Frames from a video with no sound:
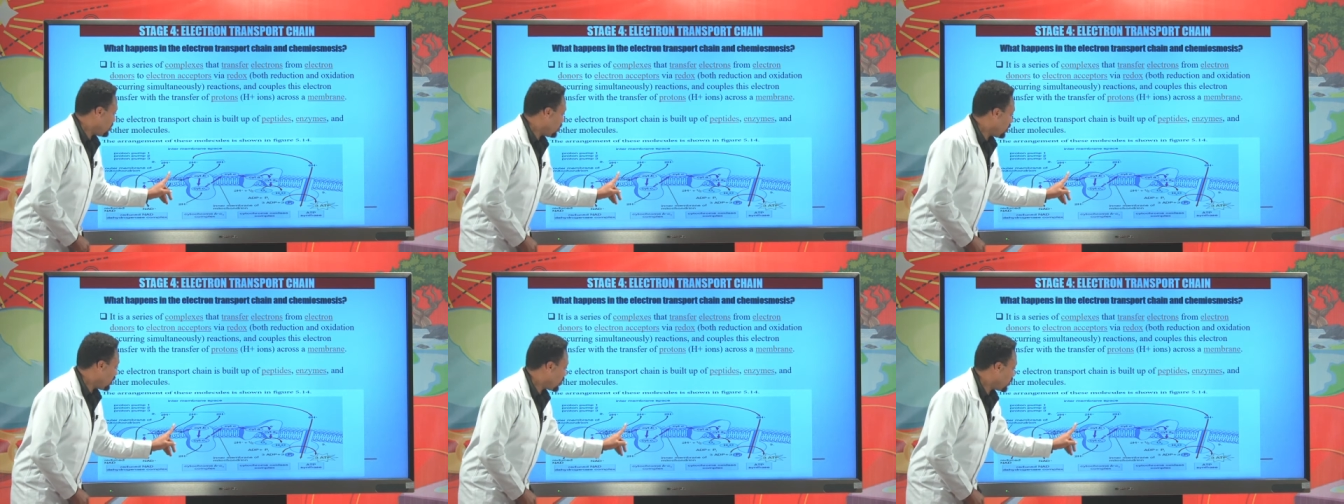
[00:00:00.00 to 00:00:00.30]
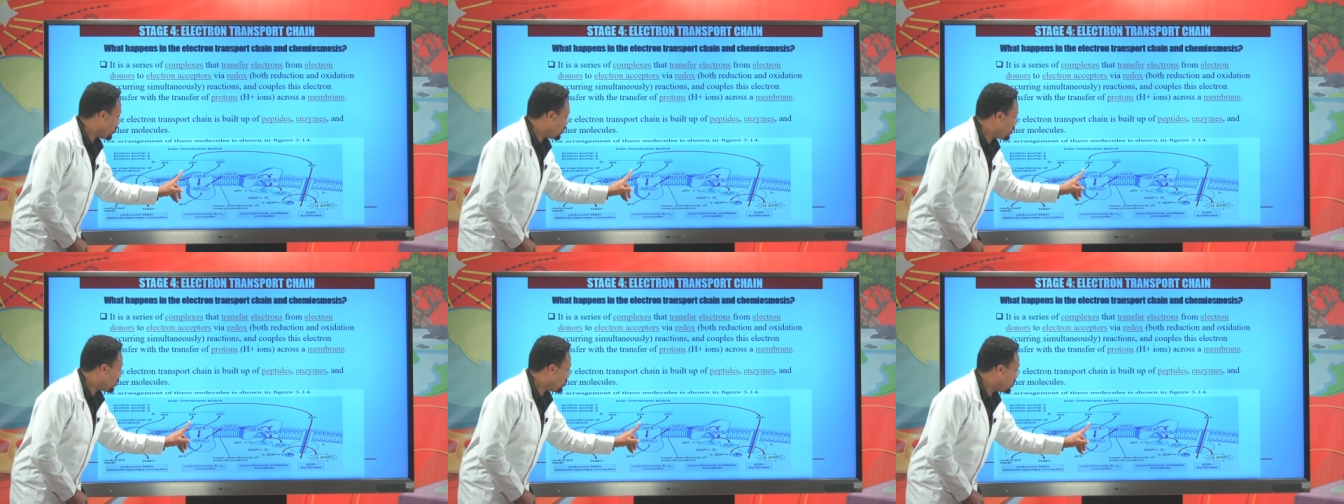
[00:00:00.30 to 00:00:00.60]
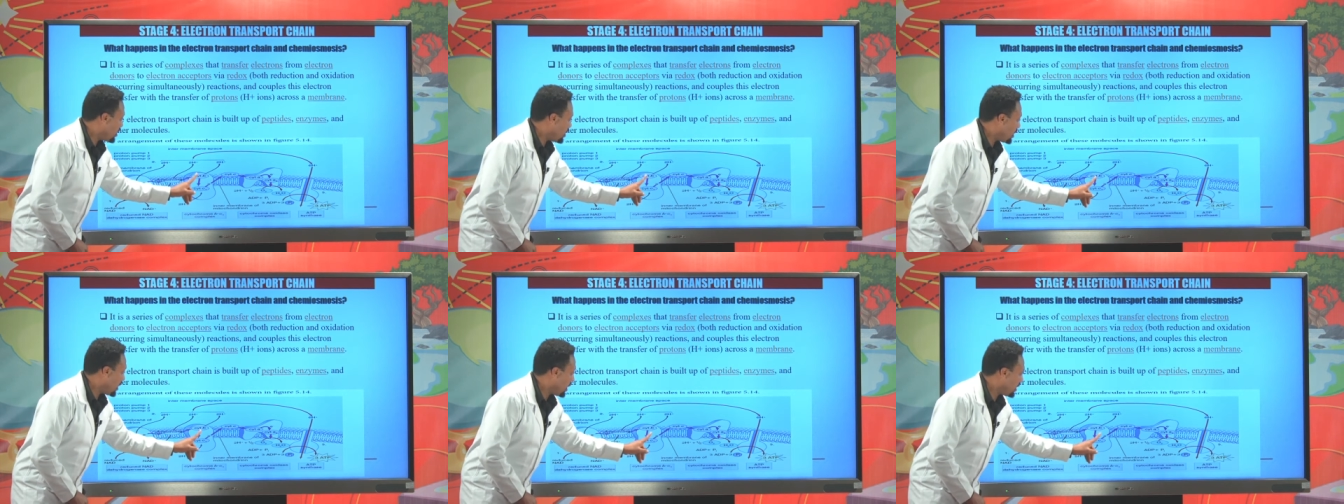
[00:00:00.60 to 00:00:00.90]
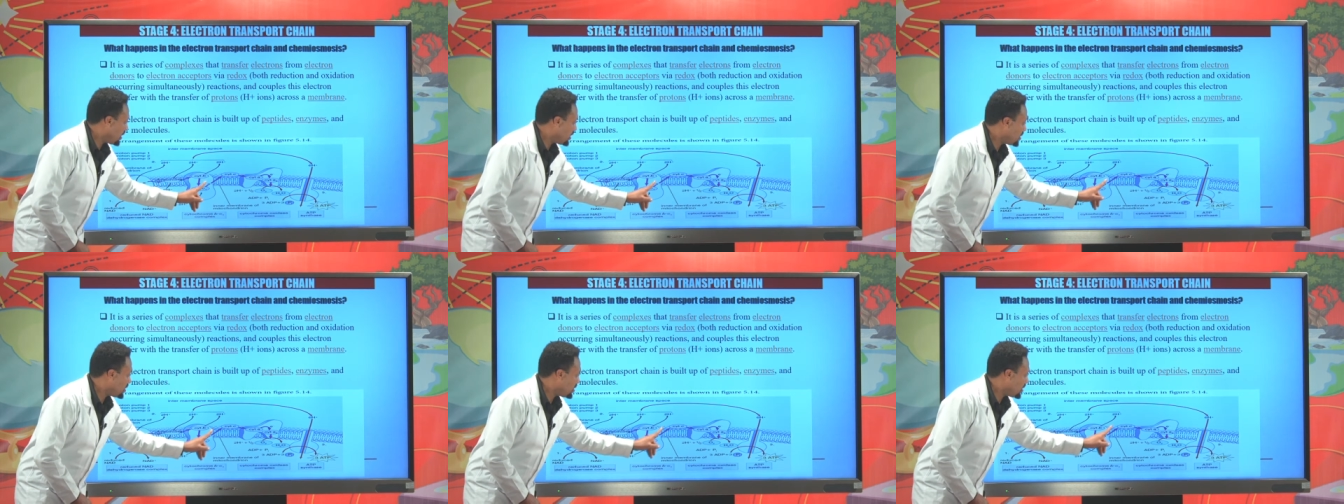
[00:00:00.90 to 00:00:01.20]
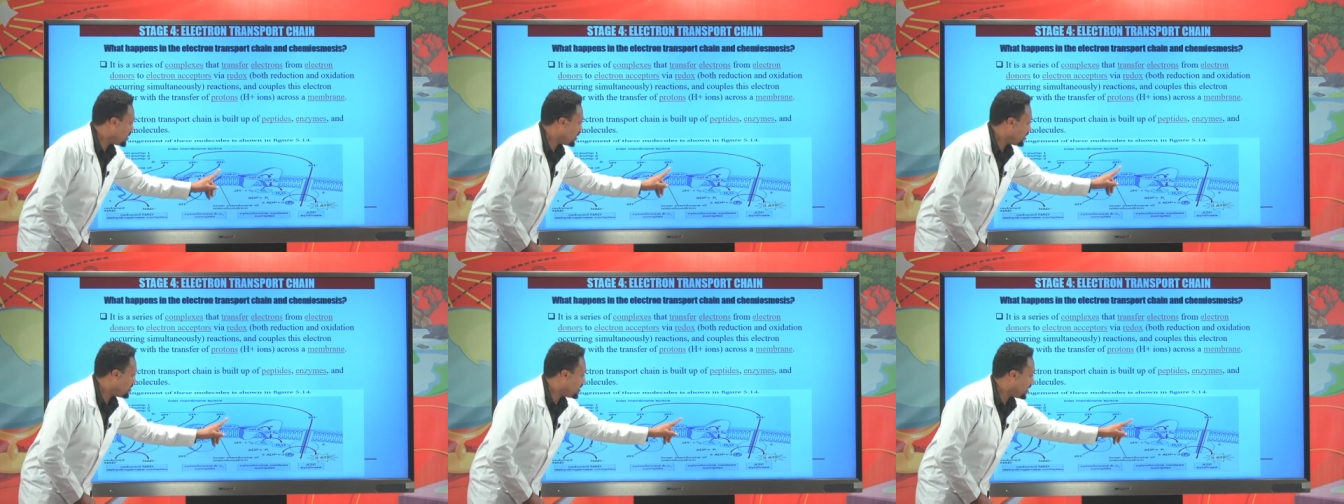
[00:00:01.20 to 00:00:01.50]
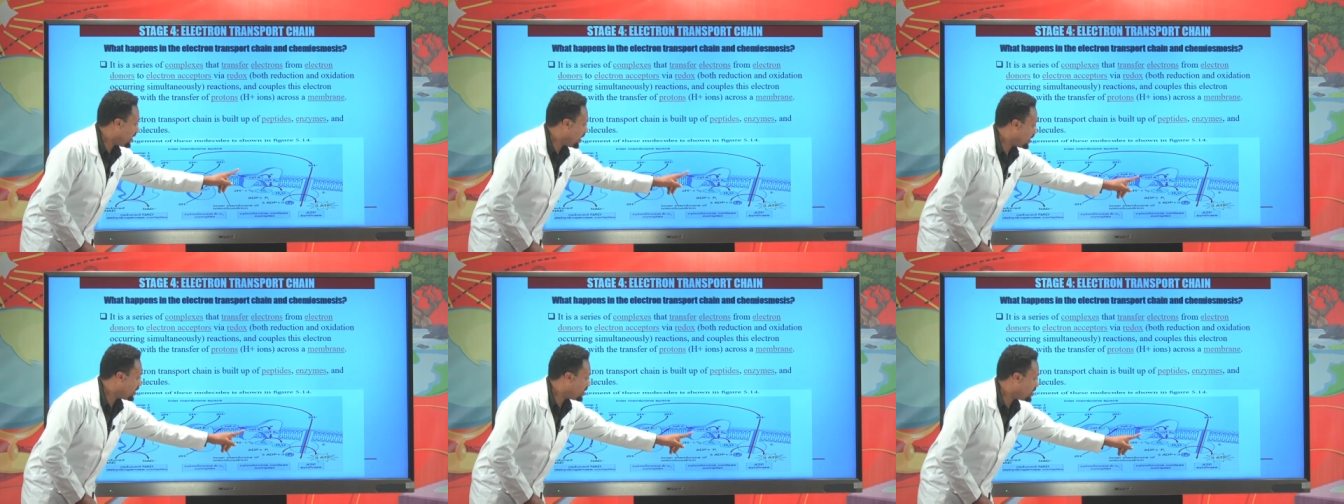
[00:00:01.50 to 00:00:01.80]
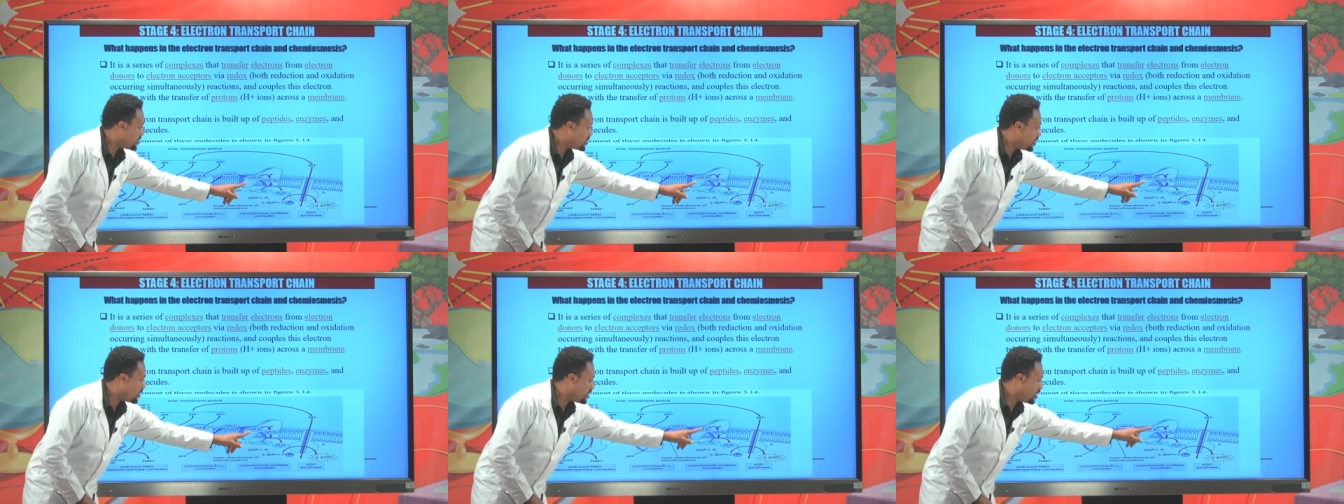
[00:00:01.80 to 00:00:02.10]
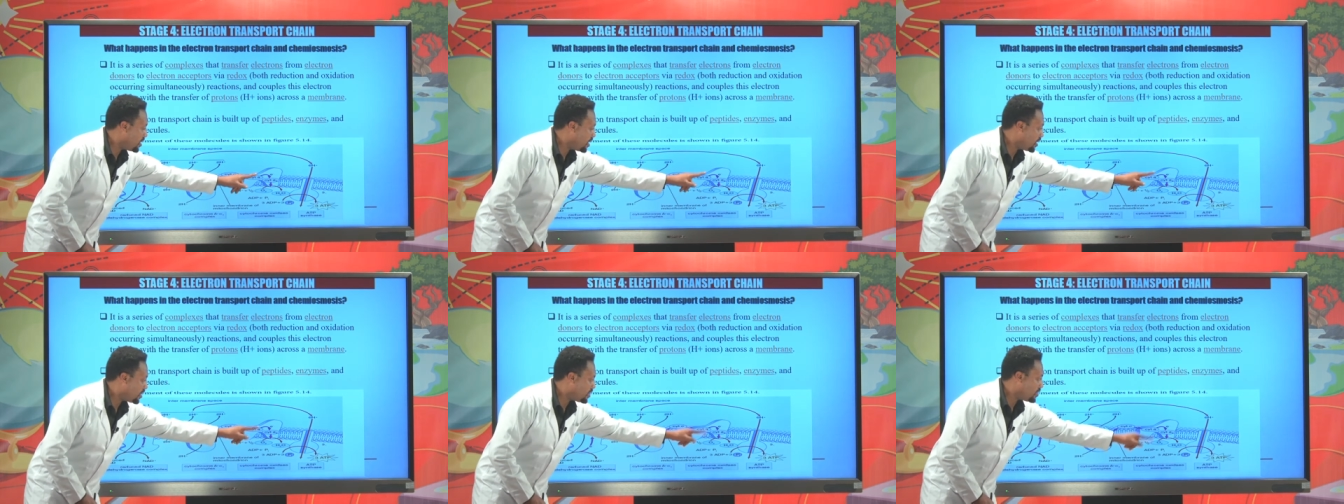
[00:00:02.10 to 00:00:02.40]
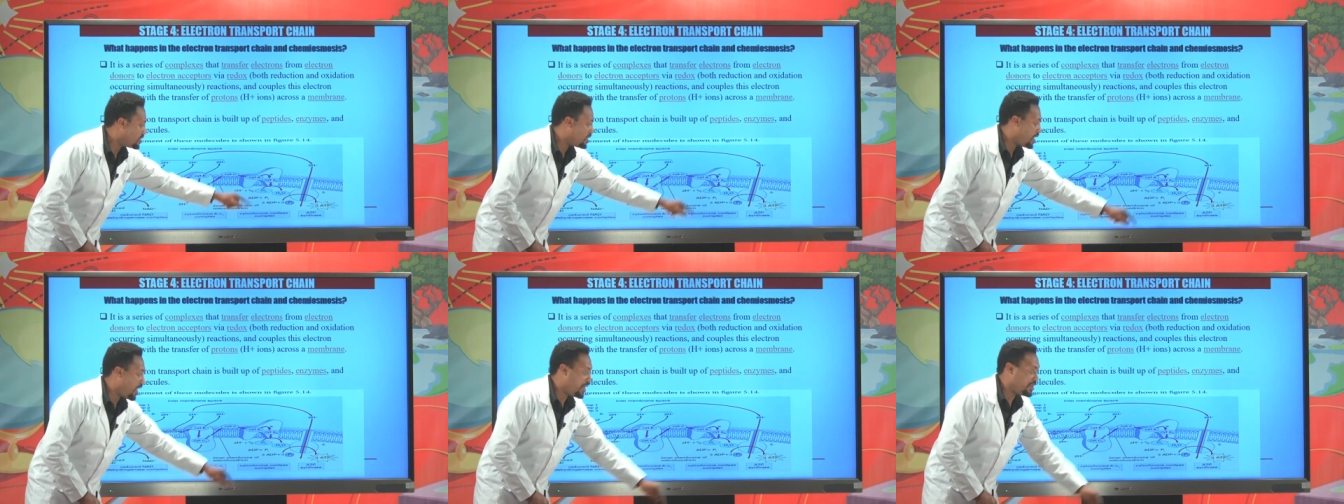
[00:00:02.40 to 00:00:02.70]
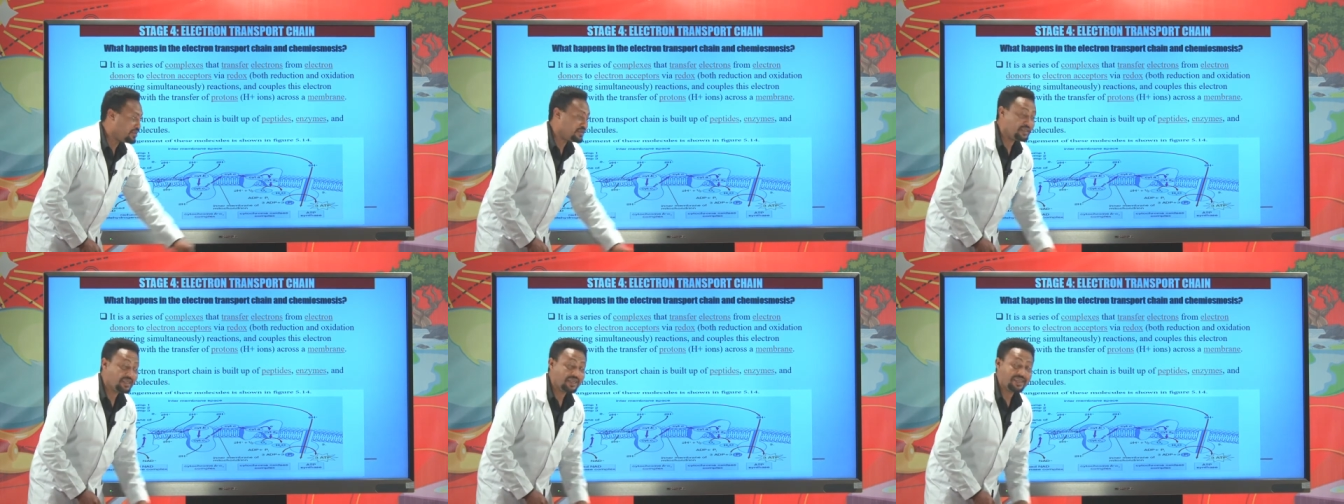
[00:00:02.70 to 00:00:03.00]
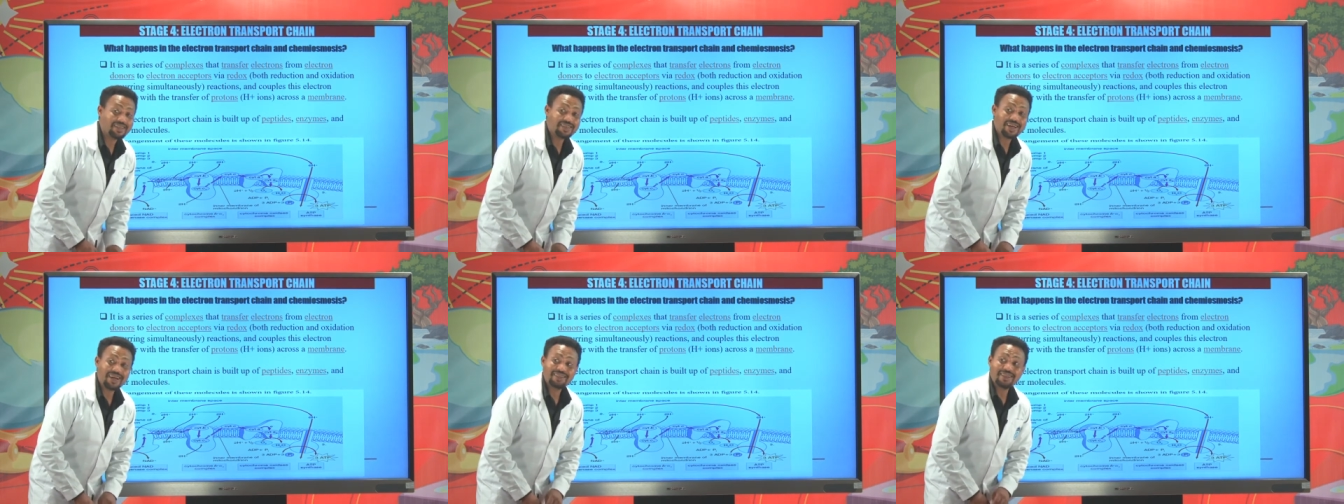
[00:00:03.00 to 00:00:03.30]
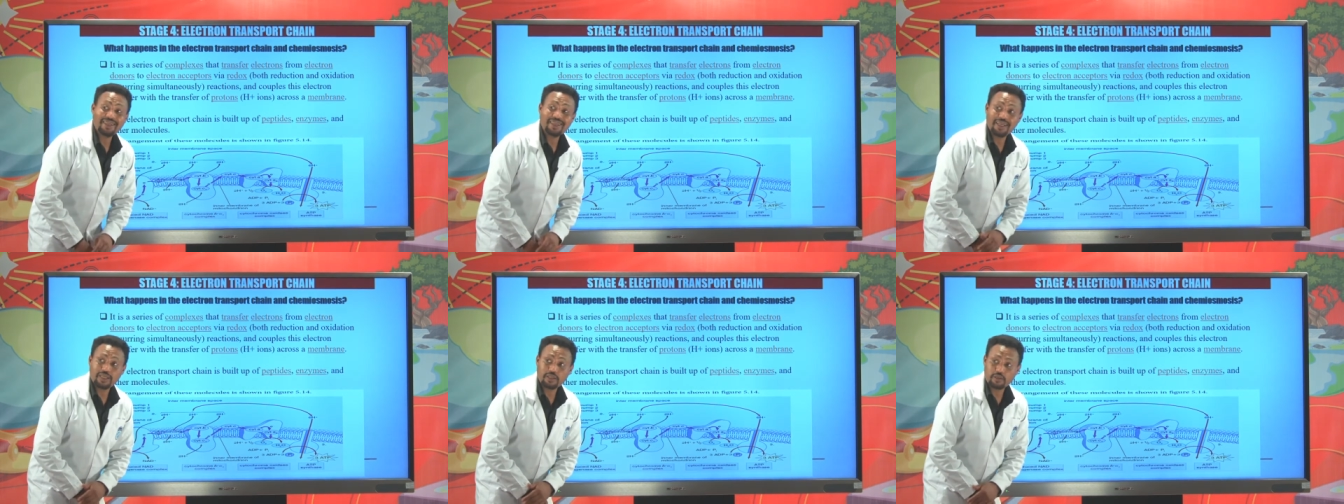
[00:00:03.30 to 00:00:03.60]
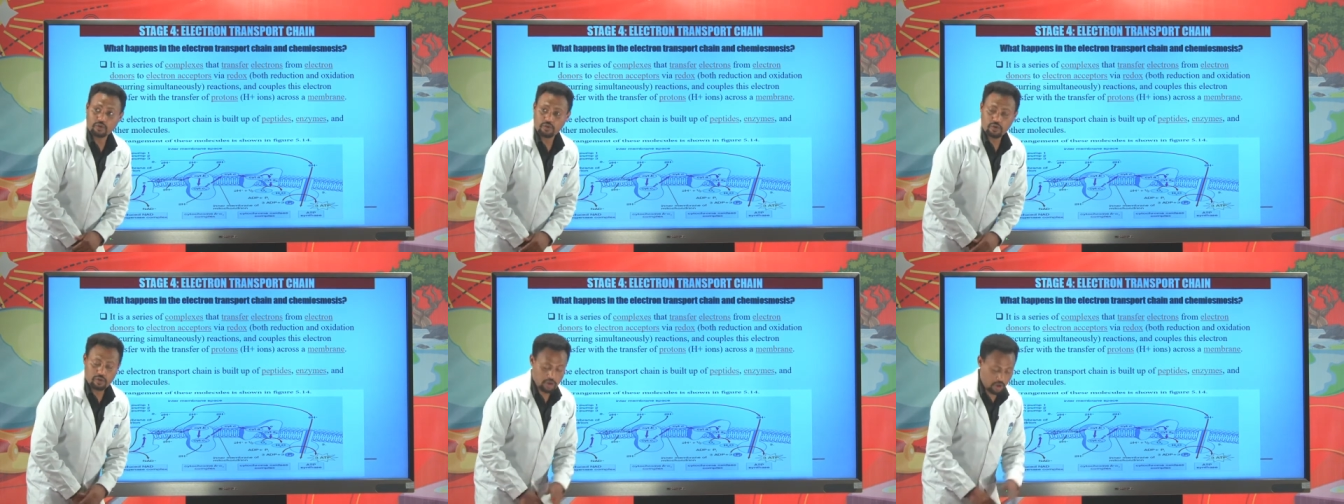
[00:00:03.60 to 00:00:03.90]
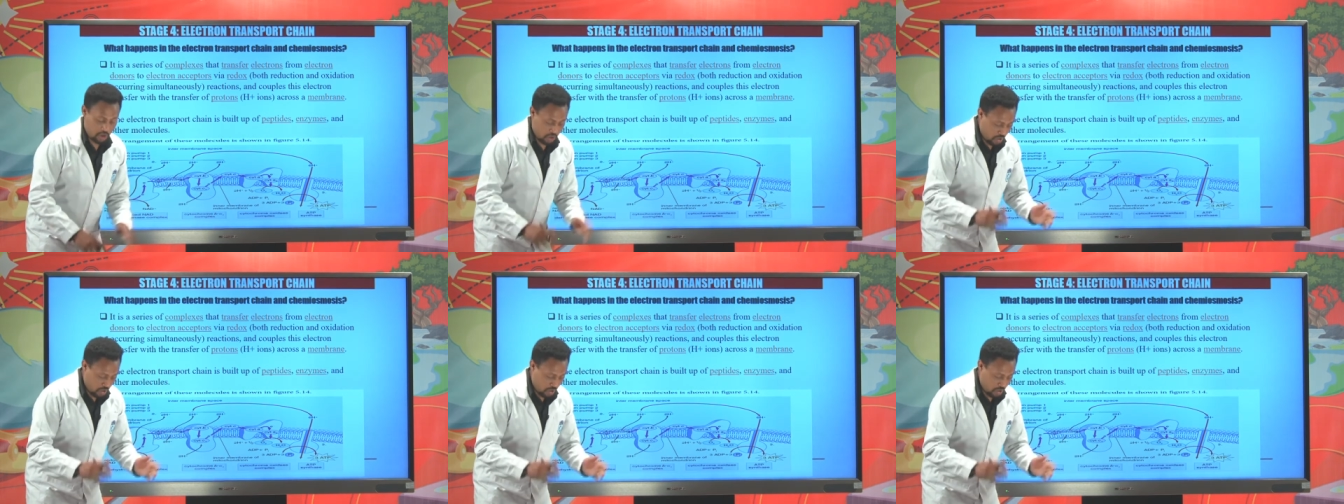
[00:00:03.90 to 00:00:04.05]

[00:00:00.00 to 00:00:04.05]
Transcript: molecule to the next, and then the next, and the next, until that electron